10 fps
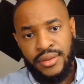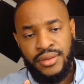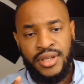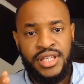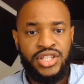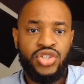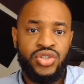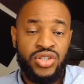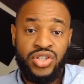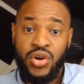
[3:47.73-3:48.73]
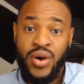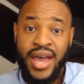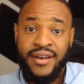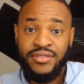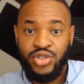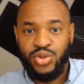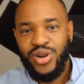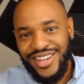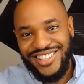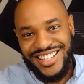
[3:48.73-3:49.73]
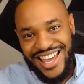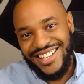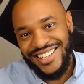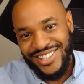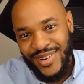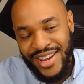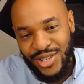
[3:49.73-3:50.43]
at least you still have the tree standing, right?